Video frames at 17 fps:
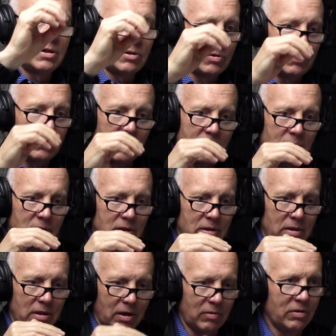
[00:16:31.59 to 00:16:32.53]
to
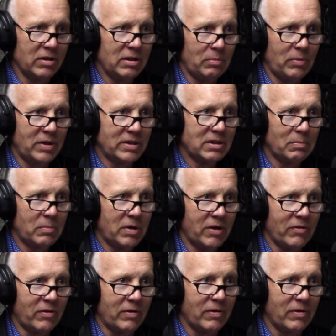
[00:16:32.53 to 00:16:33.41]
only the Blessed Mother.